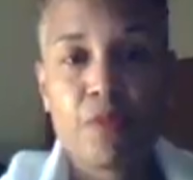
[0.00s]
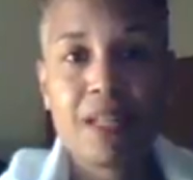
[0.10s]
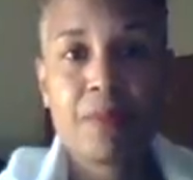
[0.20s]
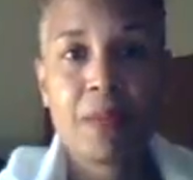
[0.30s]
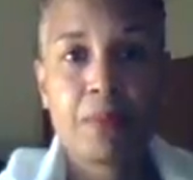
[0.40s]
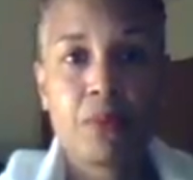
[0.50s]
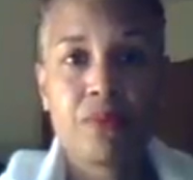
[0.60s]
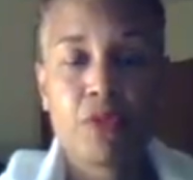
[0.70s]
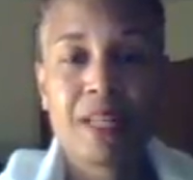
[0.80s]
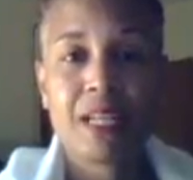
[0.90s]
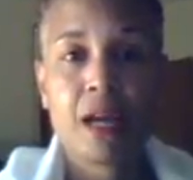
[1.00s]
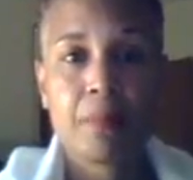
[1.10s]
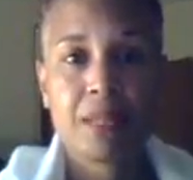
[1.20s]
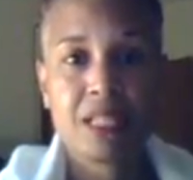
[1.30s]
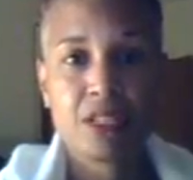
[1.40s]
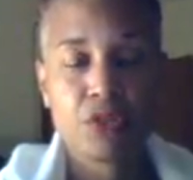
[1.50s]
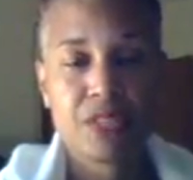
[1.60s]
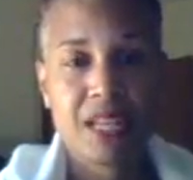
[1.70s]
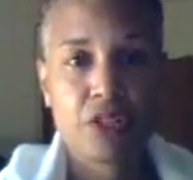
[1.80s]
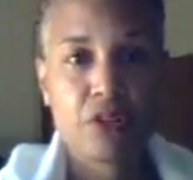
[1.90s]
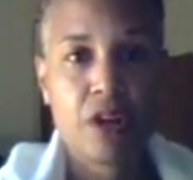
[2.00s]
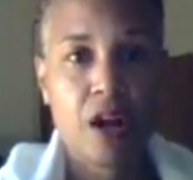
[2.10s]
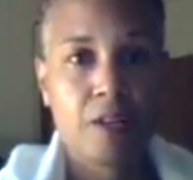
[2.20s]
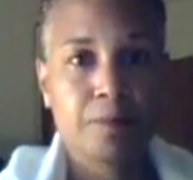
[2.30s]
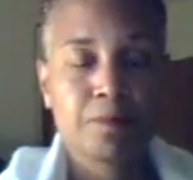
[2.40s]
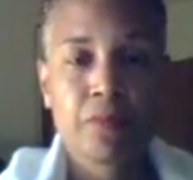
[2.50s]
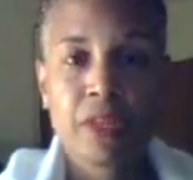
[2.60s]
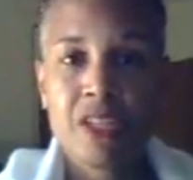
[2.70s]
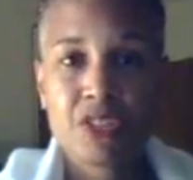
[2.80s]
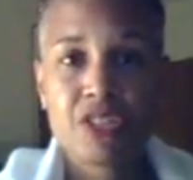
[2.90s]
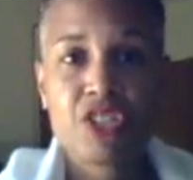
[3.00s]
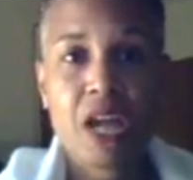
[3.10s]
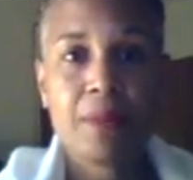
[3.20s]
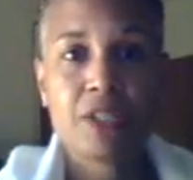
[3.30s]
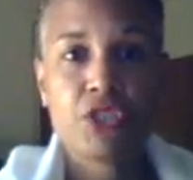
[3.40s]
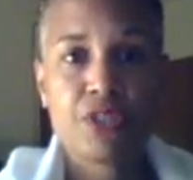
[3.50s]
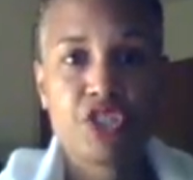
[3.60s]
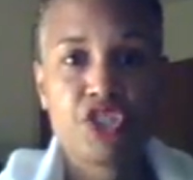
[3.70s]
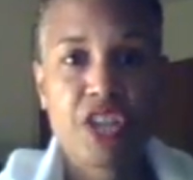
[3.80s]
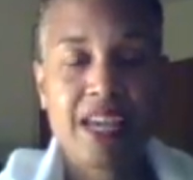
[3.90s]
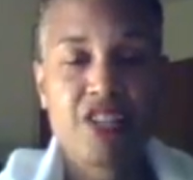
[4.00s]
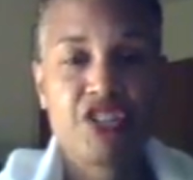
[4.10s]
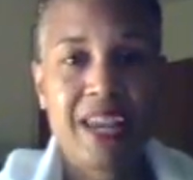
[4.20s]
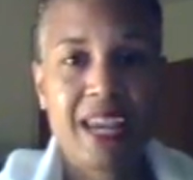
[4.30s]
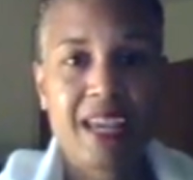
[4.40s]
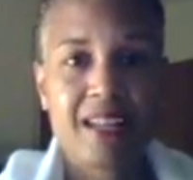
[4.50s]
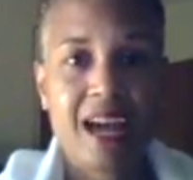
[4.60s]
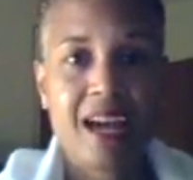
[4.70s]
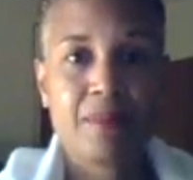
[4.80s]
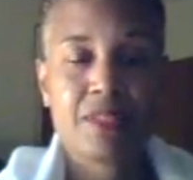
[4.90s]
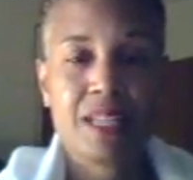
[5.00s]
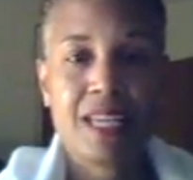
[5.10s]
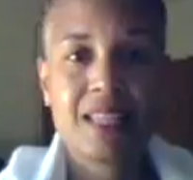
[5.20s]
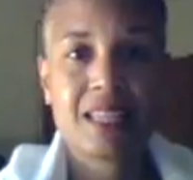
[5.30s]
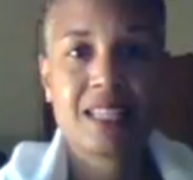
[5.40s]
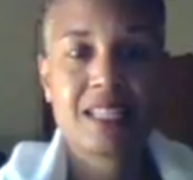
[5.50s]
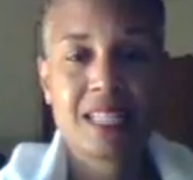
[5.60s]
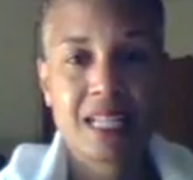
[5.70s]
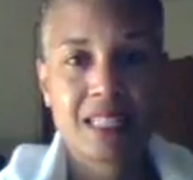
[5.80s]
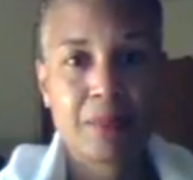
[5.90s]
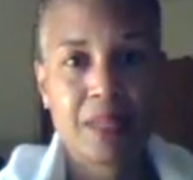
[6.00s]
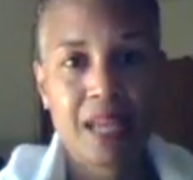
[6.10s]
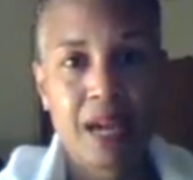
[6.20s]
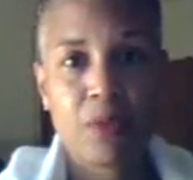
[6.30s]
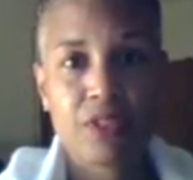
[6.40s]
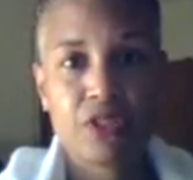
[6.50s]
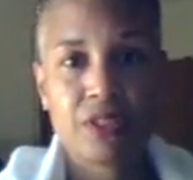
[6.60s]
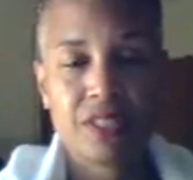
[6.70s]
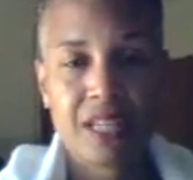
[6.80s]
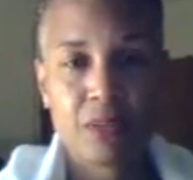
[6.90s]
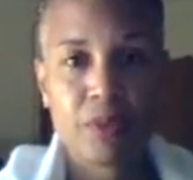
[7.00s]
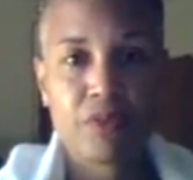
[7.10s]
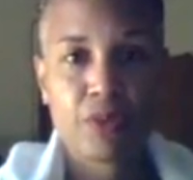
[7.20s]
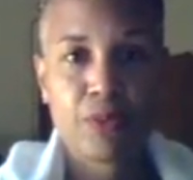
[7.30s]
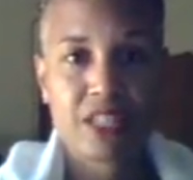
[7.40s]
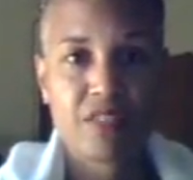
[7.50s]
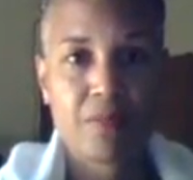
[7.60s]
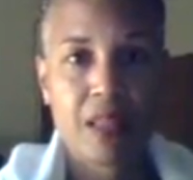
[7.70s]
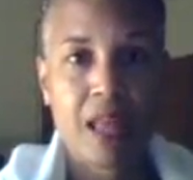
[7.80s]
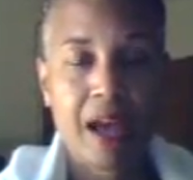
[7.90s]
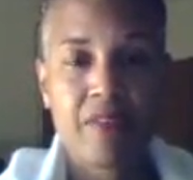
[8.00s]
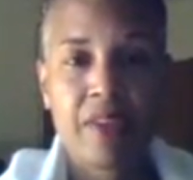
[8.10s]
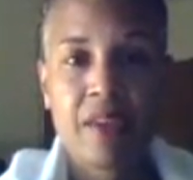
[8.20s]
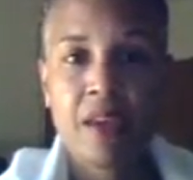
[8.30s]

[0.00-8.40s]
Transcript: for many people and for many companies, those days are gone. So the job industry has changed, and I'm seeing that this is not something I want to continue with for the rest of my life,